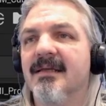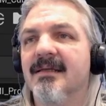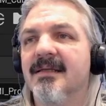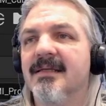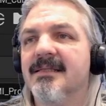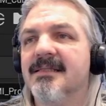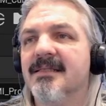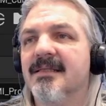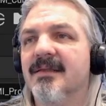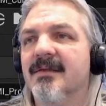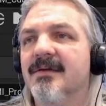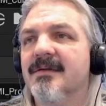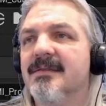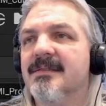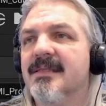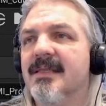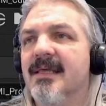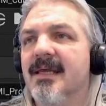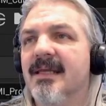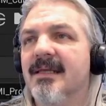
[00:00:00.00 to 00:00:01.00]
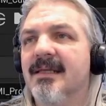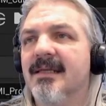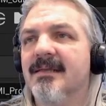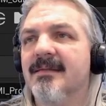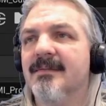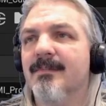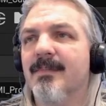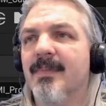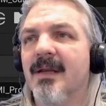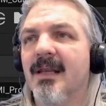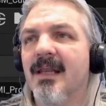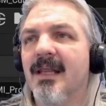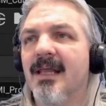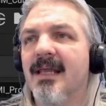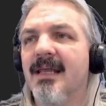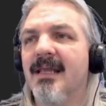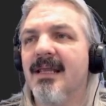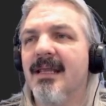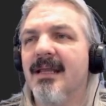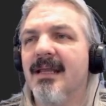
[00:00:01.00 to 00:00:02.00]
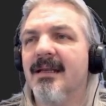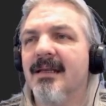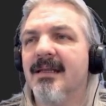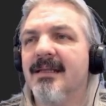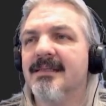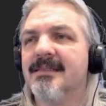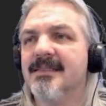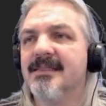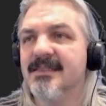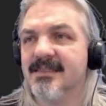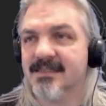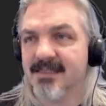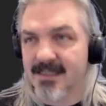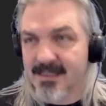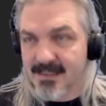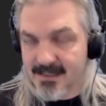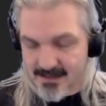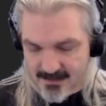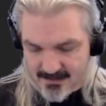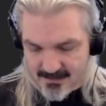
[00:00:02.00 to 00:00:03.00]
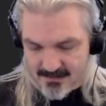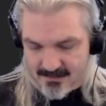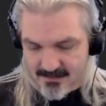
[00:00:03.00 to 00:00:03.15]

Let's close that and play, and let's just see,